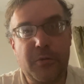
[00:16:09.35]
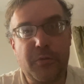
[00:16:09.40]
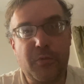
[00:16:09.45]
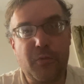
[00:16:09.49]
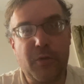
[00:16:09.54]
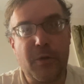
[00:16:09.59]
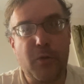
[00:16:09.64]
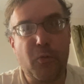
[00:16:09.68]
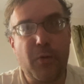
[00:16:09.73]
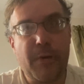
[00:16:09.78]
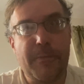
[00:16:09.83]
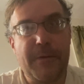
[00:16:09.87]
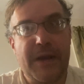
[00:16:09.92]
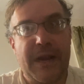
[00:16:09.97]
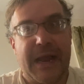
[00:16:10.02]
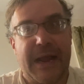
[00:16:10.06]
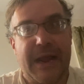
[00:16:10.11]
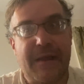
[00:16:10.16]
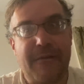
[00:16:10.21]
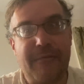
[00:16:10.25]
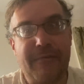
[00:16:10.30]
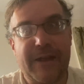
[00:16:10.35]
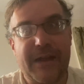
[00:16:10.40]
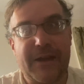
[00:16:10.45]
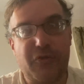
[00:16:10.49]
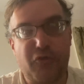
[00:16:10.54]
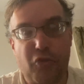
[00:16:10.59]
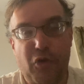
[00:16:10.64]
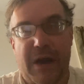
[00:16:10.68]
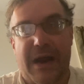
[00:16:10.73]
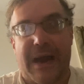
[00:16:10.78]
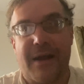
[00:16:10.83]
when women have that
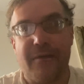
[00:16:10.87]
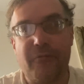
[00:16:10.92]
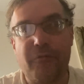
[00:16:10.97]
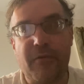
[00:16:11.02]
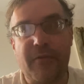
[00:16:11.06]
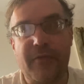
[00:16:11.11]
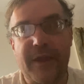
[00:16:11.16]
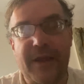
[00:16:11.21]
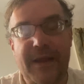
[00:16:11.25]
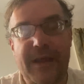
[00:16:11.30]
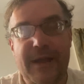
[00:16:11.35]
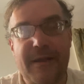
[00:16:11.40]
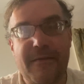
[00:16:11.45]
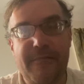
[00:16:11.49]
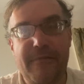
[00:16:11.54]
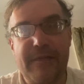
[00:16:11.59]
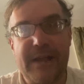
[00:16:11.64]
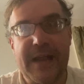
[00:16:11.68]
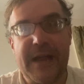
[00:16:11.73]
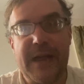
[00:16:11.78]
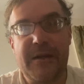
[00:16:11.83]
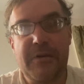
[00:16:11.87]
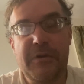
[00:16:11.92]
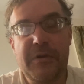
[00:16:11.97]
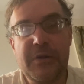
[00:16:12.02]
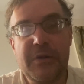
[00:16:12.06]
drive, when they have that